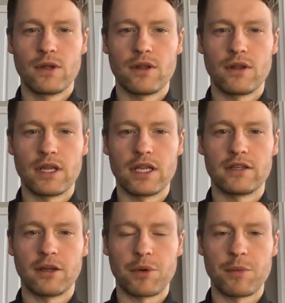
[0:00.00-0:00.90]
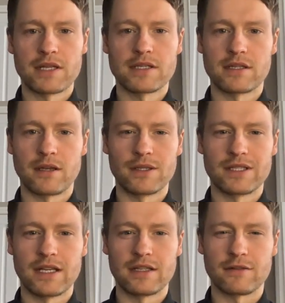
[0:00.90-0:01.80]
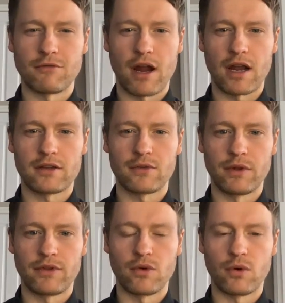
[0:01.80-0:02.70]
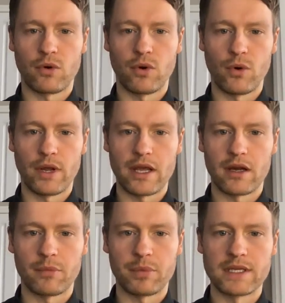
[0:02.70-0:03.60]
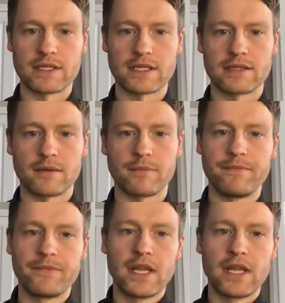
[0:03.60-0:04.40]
the WMS is going to interact with your core ERP system.